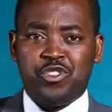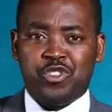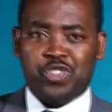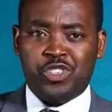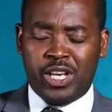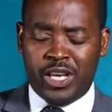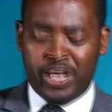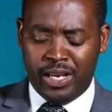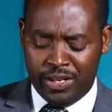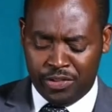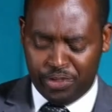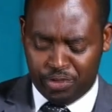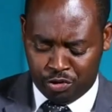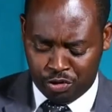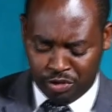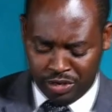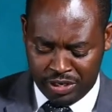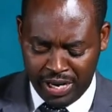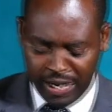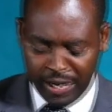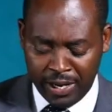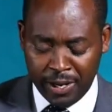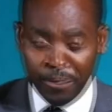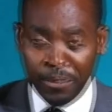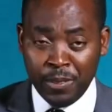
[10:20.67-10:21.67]
I say
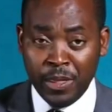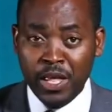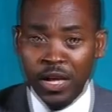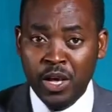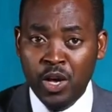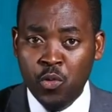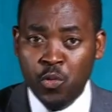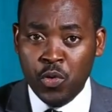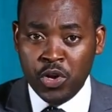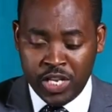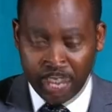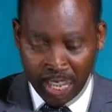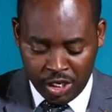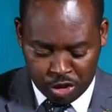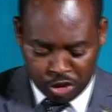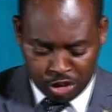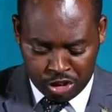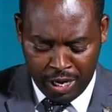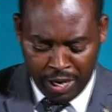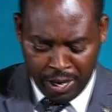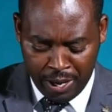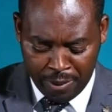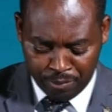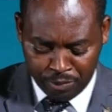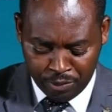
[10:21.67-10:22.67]
today. We
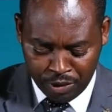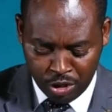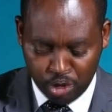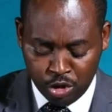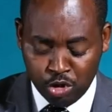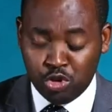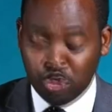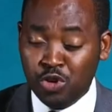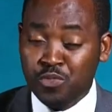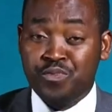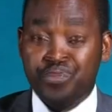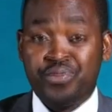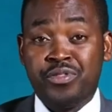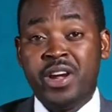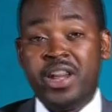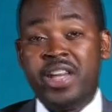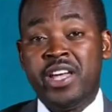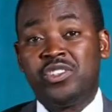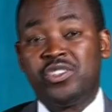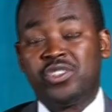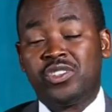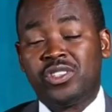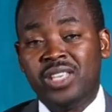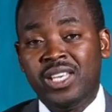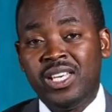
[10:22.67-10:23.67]
just came to
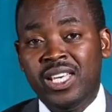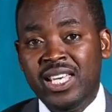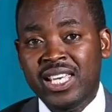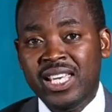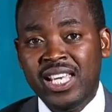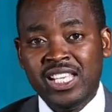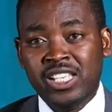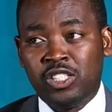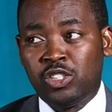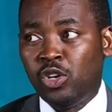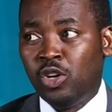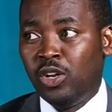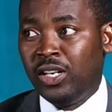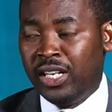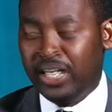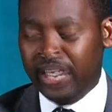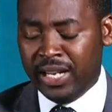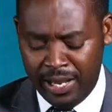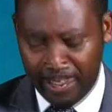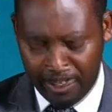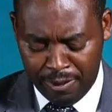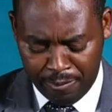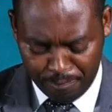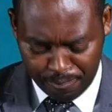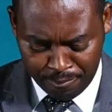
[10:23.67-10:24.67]
praise his holy
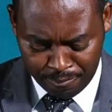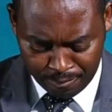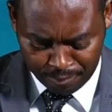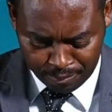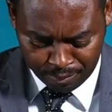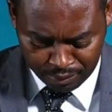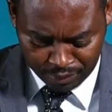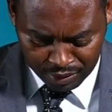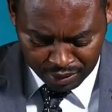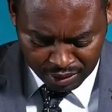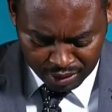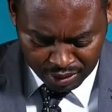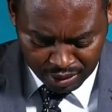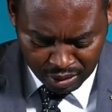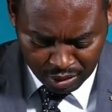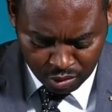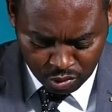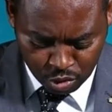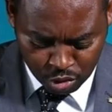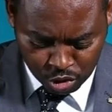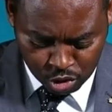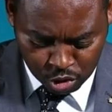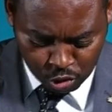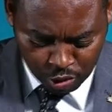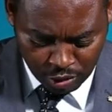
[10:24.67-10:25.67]
name.
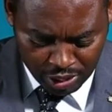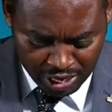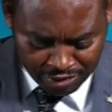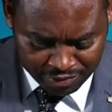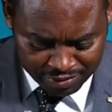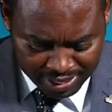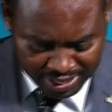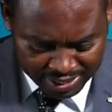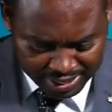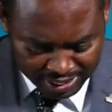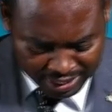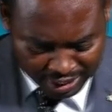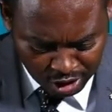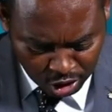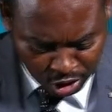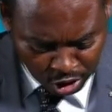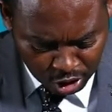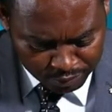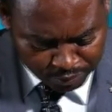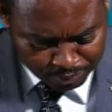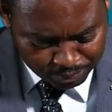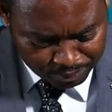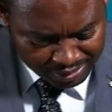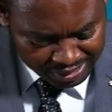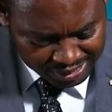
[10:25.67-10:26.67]
Whatsoever the
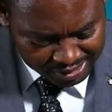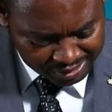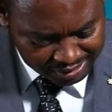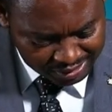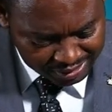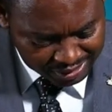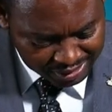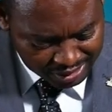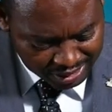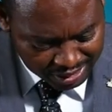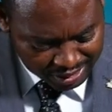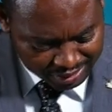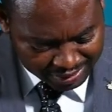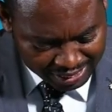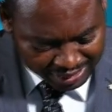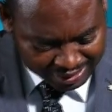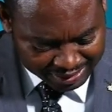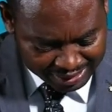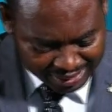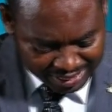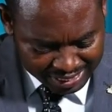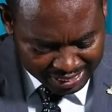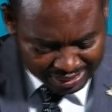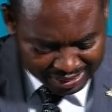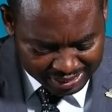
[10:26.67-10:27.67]
Lord pleased
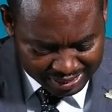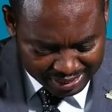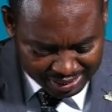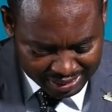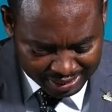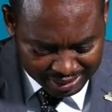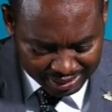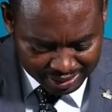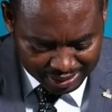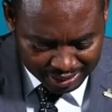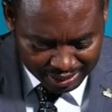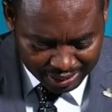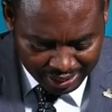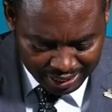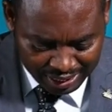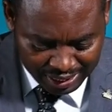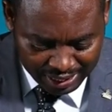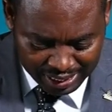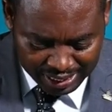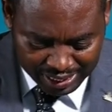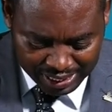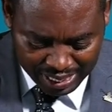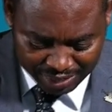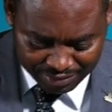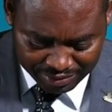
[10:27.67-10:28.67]
that did
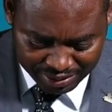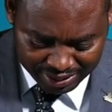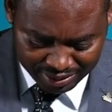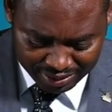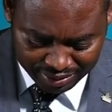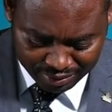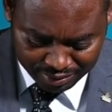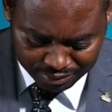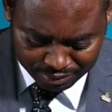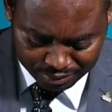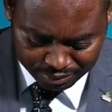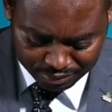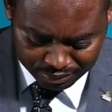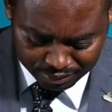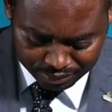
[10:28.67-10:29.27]
he in heaven,